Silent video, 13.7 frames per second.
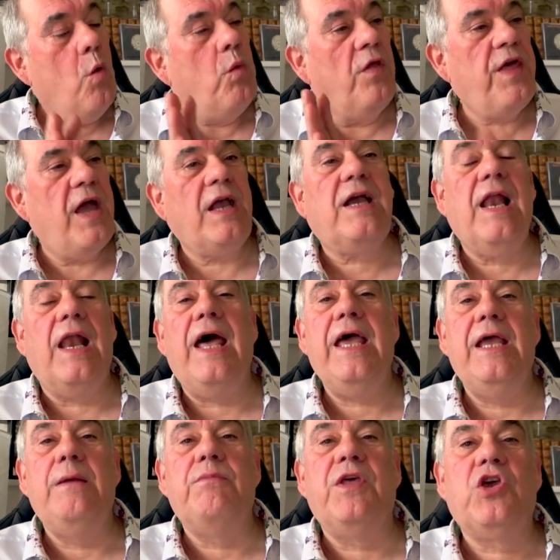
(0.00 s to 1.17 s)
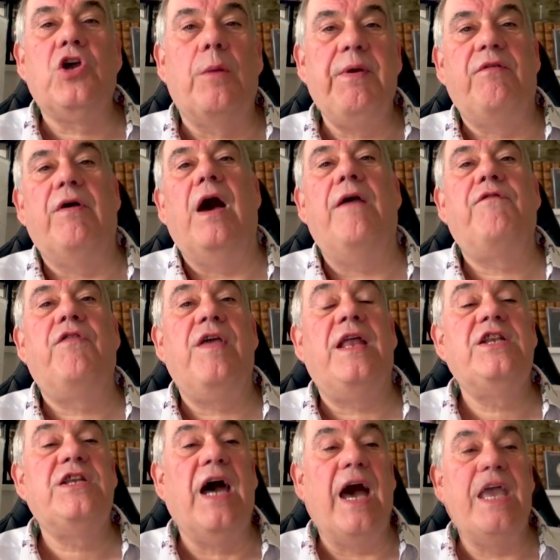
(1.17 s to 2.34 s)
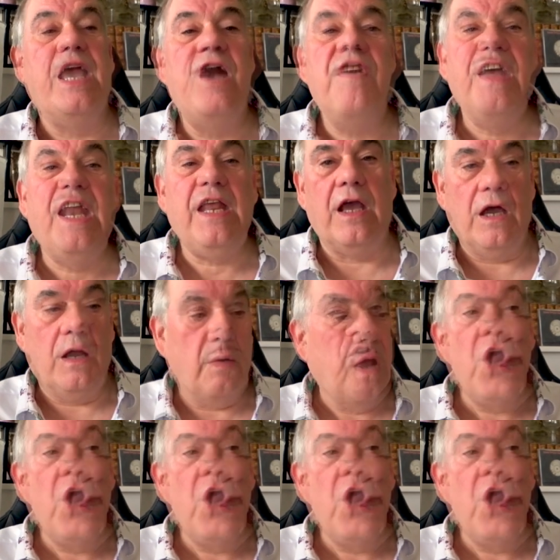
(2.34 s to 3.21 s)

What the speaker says: will then claim the copyright for the entire video.